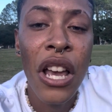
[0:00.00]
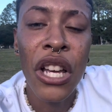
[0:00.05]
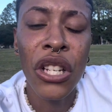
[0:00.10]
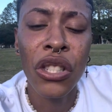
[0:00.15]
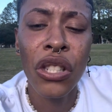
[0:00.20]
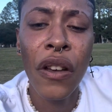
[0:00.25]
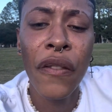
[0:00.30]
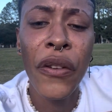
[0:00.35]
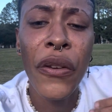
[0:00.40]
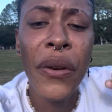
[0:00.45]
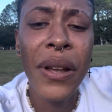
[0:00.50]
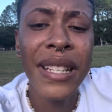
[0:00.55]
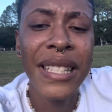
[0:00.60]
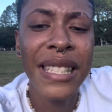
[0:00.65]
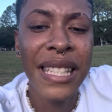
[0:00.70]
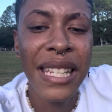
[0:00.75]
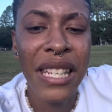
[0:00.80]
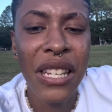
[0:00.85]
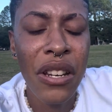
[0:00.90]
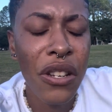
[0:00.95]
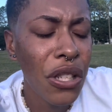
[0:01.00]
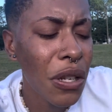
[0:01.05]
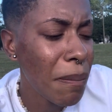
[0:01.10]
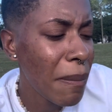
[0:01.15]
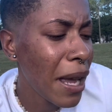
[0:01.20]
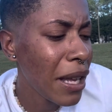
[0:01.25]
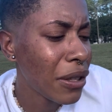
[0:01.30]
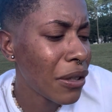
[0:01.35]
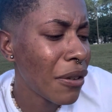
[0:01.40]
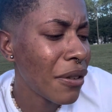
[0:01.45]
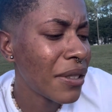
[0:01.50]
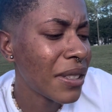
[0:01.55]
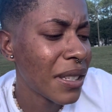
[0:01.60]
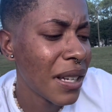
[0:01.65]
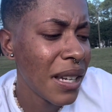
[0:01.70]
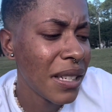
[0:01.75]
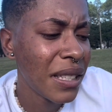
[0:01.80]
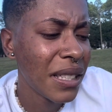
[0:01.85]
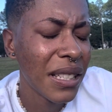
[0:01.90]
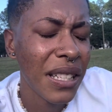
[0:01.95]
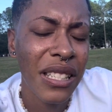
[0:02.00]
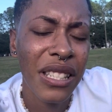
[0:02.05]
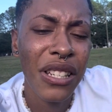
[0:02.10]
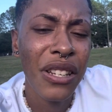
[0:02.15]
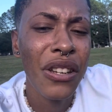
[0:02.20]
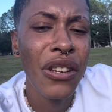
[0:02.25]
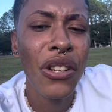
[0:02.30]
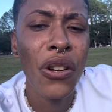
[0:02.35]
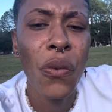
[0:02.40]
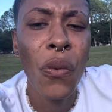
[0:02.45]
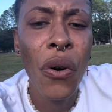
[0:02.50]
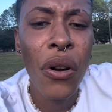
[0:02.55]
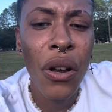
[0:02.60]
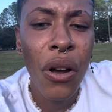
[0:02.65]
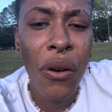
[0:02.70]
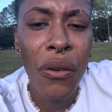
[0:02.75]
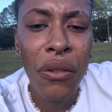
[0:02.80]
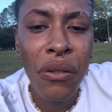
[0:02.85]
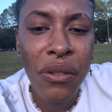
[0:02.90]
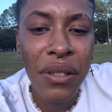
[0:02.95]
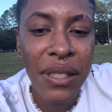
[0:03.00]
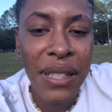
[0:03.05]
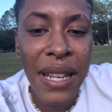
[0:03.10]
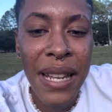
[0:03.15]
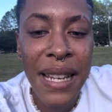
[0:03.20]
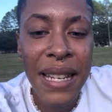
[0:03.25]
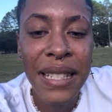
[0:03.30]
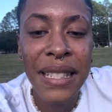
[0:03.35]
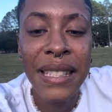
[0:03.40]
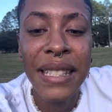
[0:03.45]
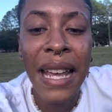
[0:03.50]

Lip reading: So if you continue to make those changes, continue to work on those things,